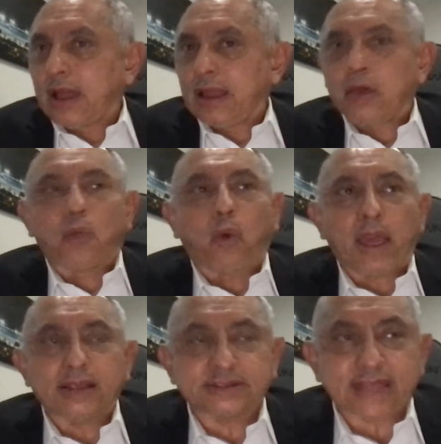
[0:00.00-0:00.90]
in
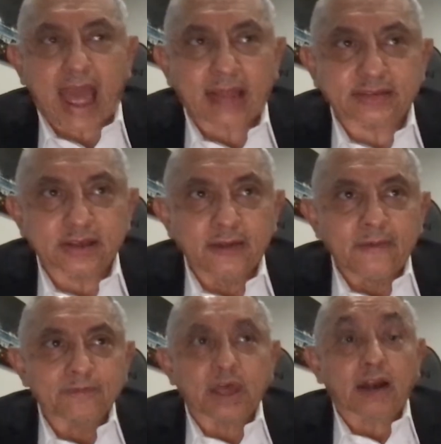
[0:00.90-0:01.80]
ways that
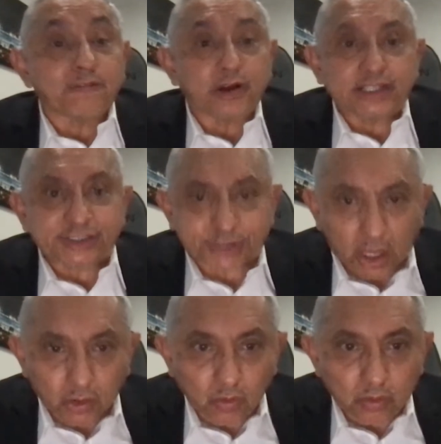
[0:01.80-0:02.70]
are very
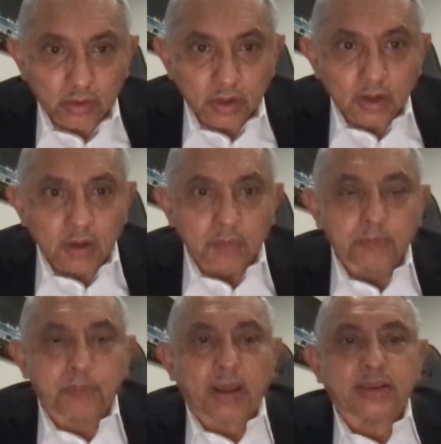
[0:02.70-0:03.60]
subtle,
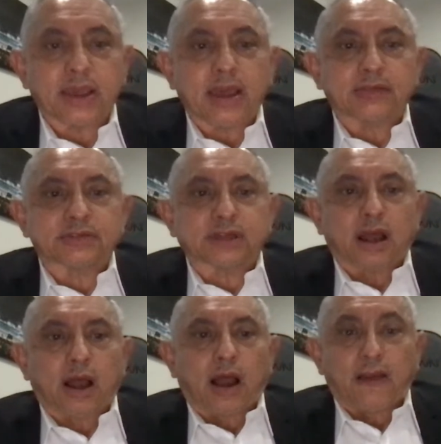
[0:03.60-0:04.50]
but yet
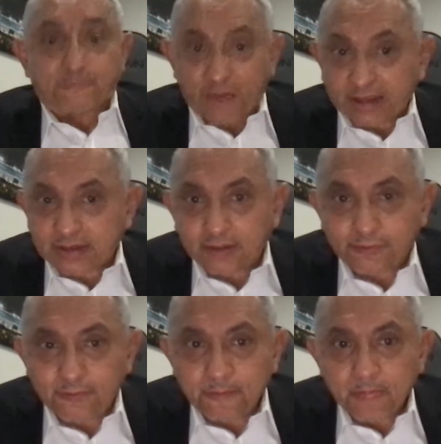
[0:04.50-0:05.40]
effective,
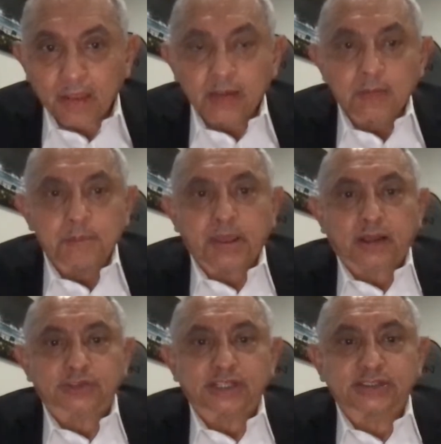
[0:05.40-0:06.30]

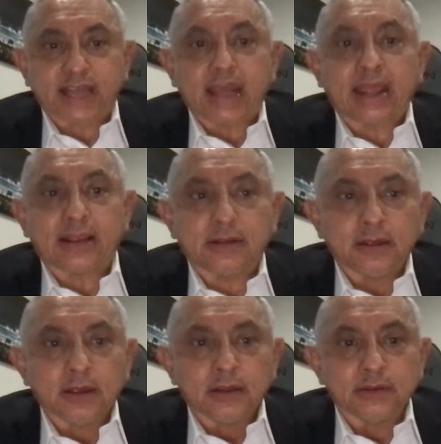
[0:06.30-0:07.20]
because he's getting
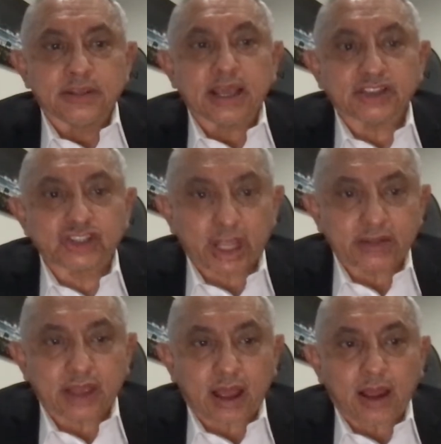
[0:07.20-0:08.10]
the
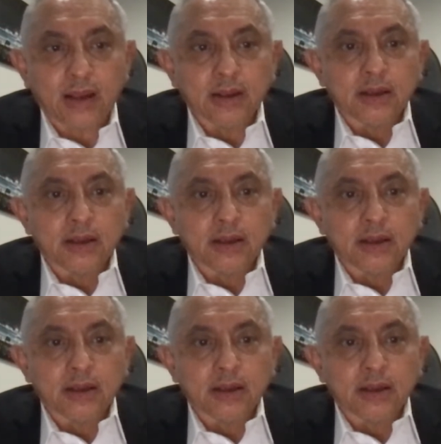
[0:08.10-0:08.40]
agenda